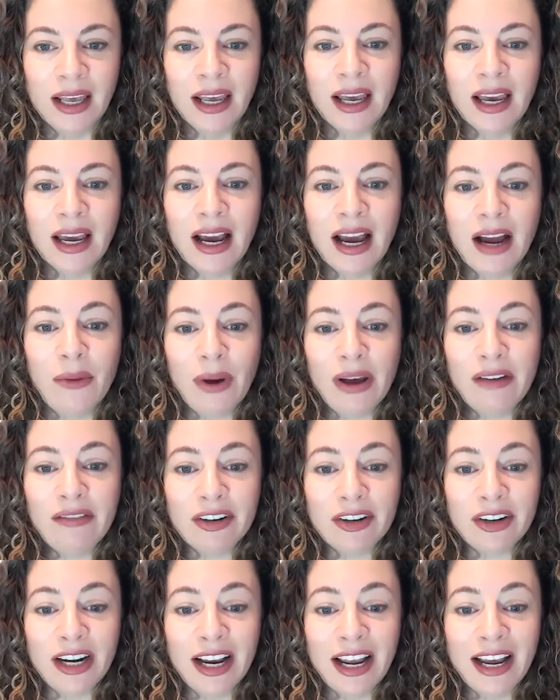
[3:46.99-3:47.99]

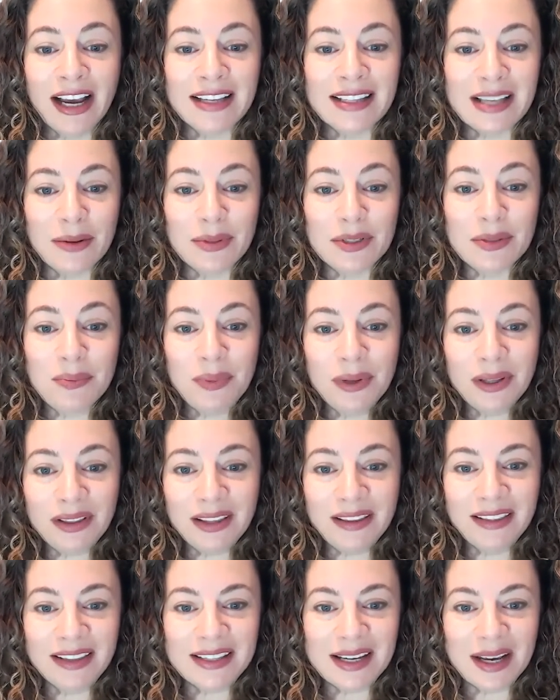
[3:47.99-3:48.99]
However, as I was
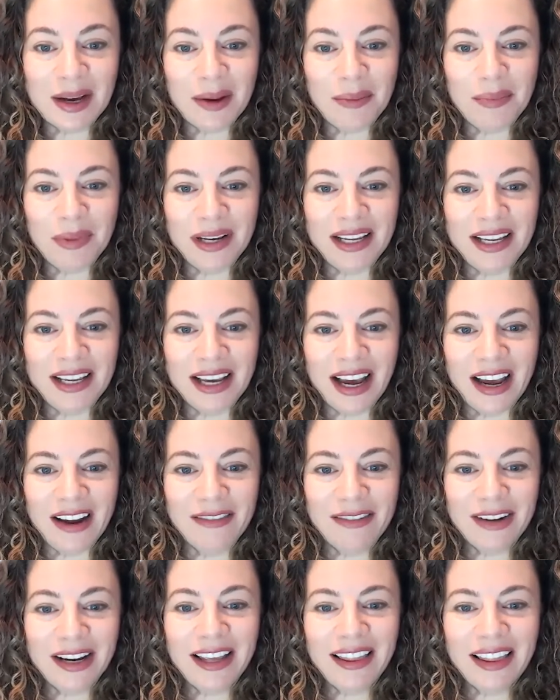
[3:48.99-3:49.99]
building this company, I
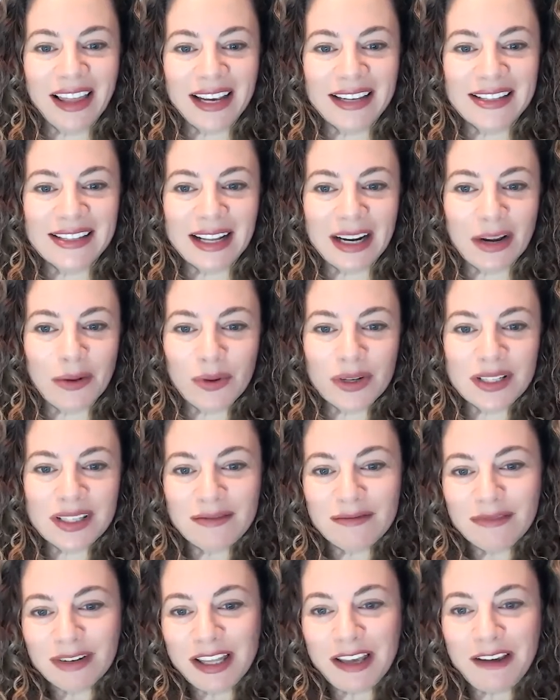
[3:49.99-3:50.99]
realized that I
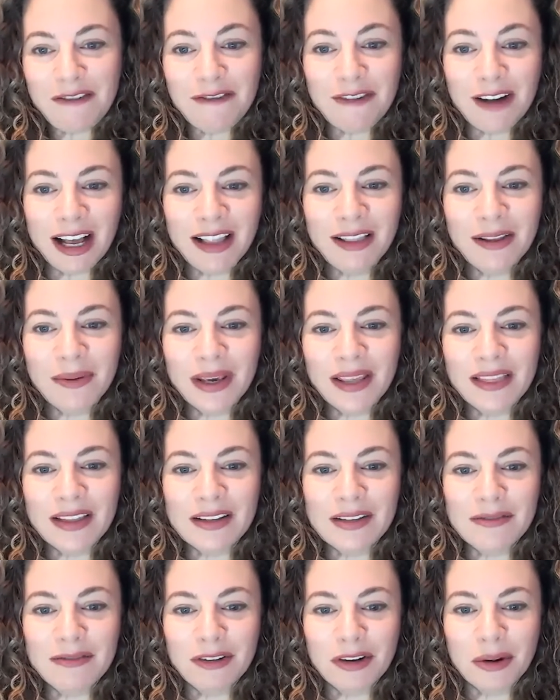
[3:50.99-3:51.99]
wasn't really following
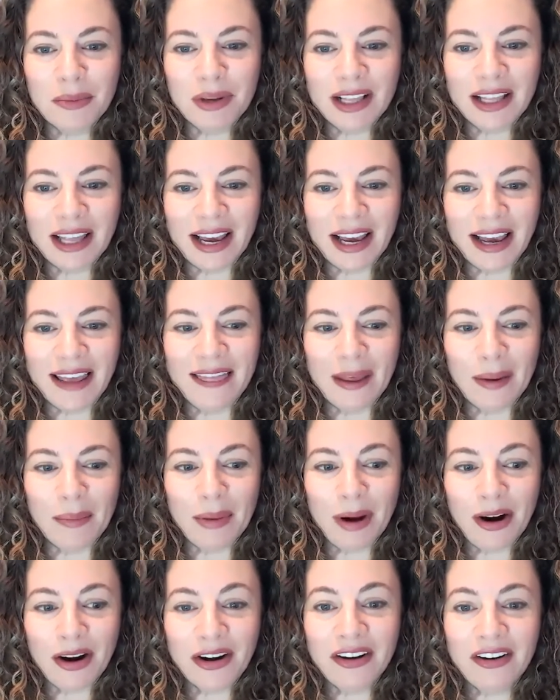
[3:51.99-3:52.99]
this formula, and that
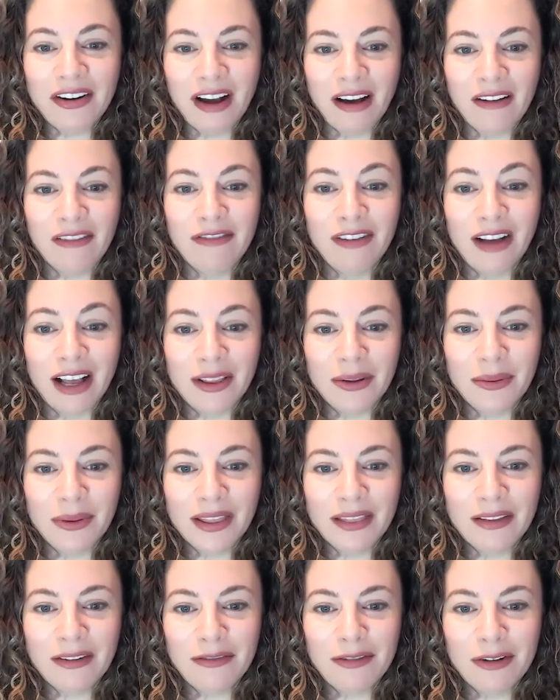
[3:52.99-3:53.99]
part of not following
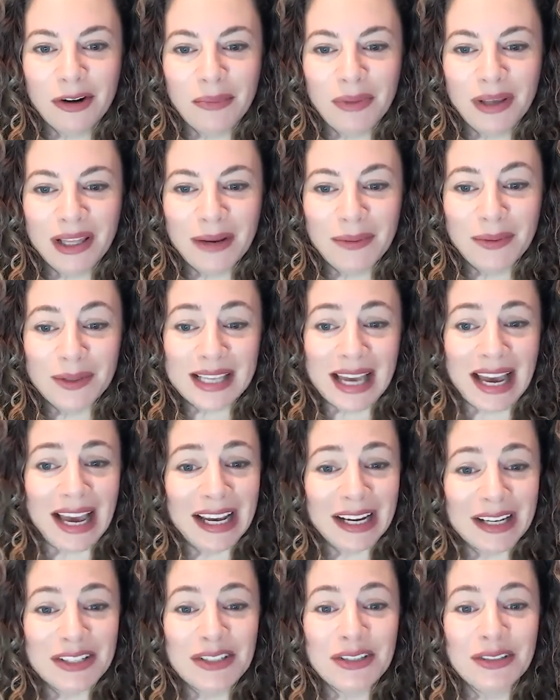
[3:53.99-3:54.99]
the formula was
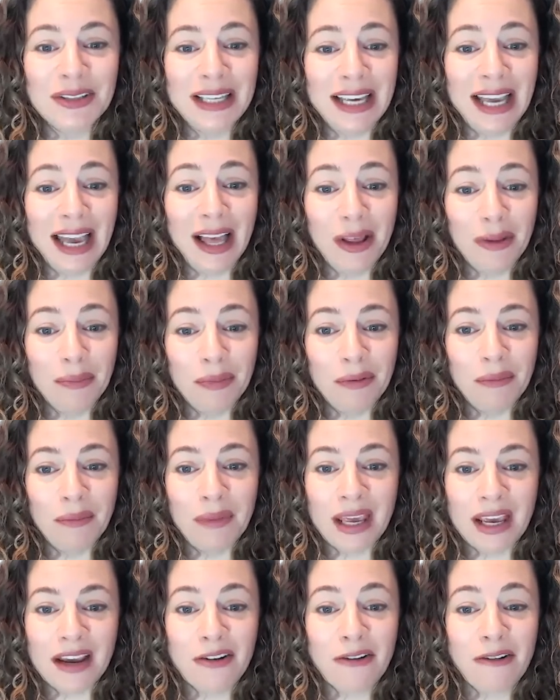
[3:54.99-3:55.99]
actually helping
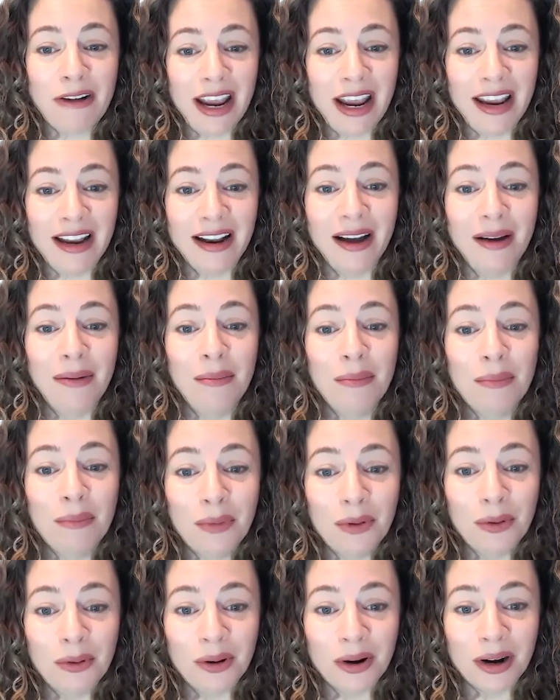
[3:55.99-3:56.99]
me create a
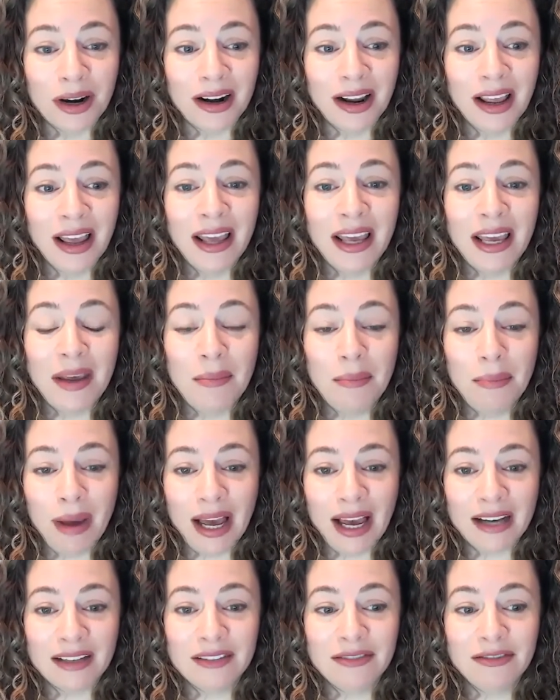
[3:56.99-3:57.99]
more
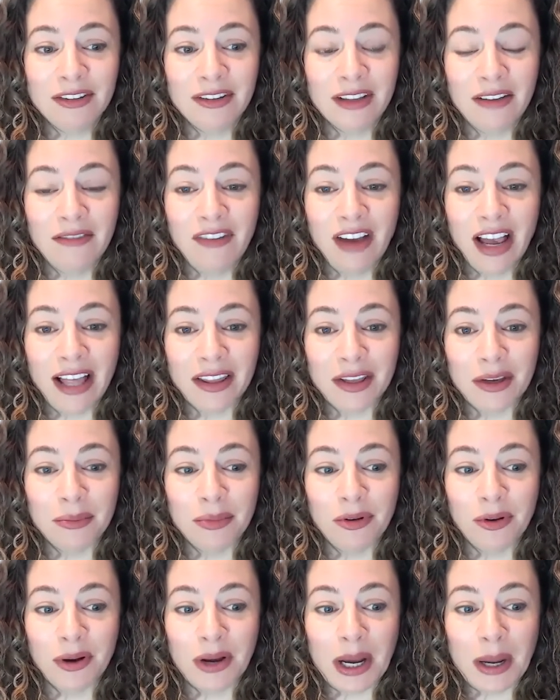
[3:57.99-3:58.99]
impactful and
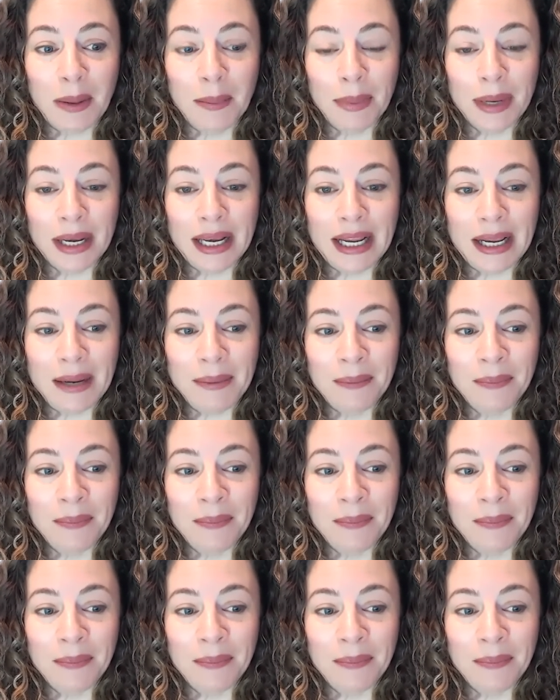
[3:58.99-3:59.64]
valuable company.